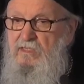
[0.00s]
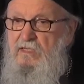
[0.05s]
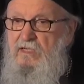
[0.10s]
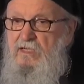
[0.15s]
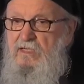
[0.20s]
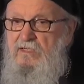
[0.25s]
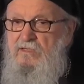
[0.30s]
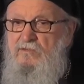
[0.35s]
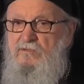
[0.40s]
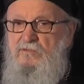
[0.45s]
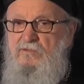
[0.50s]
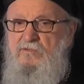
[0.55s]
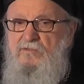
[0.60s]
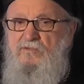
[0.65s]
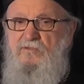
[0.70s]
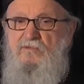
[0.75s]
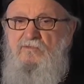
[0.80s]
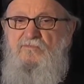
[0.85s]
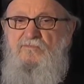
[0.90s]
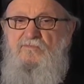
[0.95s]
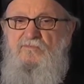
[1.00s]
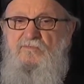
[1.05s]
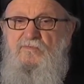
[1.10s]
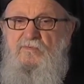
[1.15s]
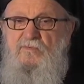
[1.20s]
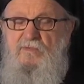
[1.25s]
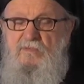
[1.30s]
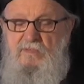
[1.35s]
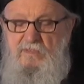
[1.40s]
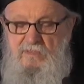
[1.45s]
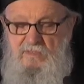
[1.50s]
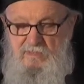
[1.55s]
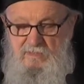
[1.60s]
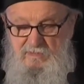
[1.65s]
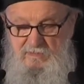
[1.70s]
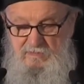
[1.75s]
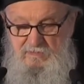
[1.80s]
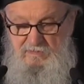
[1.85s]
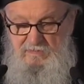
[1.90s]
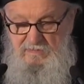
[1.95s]
archons of
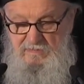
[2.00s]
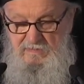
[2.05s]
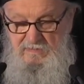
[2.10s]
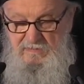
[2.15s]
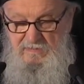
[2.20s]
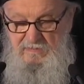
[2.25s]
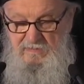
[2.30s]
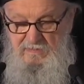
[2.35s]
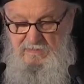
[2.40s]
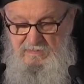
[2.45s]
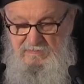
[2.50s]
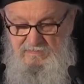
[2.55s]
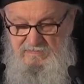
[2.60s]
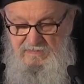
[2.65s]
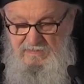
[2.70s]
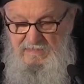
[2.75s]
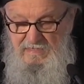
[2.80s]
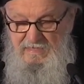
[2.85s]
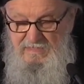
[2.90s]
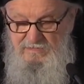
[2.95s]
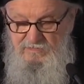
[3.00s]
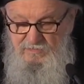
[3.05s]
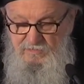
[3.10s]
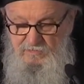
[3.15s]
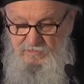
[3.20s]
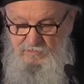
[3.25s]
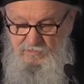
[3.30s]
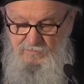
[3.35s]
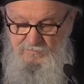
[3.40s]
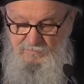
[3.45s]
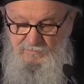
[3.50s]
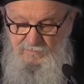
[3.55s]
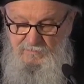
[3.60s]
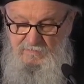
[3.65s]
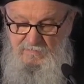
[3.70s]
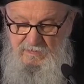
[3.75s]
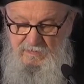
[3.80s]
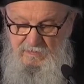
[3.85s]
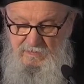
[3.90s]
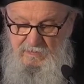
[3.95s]
the St. Andrew
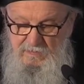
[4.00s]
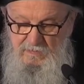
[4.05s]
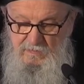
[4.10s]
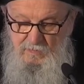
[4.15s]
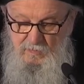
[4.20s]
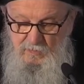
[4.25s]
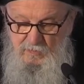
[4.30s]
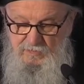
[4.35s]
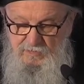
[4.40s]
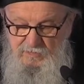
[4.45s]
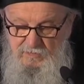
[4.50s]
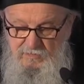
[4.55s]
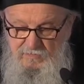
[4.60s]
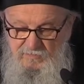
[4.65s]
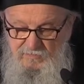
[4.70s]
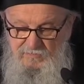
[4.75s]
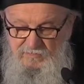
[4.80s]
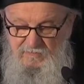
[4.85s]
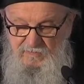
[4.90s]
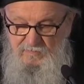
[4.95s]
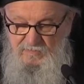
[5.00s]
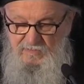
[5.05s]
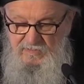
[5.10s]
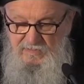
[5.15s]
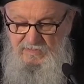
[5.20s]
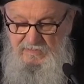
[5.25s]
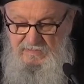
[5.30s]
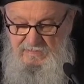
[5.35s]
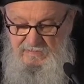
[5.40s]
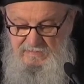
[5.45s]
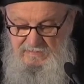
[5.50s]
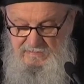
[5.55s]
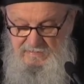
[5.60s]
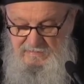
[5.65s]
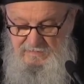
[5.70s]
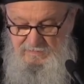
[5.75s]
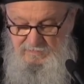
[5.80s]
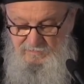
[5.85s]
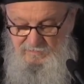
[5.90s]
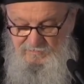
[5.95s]
Order of America
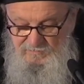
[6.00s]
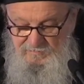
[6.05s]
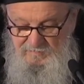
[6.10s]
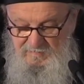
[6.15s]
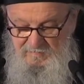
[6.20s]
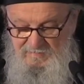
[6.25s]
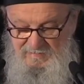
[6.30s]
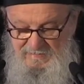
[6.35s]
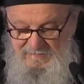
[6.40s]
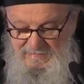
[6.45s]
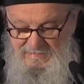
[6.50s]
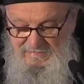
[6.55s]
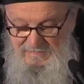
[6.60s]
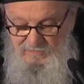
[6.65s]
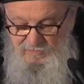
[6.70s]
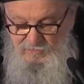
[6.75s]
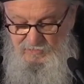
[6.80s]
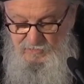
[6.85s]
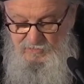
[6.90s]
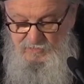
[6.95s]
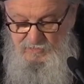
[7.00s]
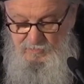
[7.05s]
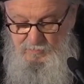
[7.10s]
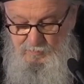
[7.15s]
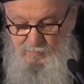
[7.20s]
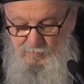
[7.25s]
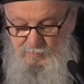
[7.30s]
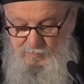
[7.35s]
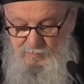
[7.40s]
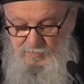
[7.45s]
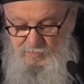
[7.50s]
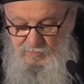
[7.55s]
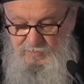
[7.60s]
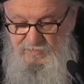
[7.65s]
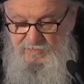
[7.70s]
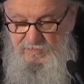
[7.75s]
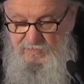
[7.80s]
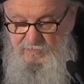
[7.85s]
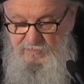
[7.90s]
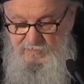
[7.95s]
and of Pamakaristos
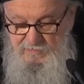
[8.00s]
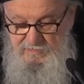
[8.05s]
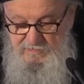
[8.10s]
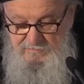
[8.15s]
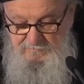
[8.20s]
Brotherhood,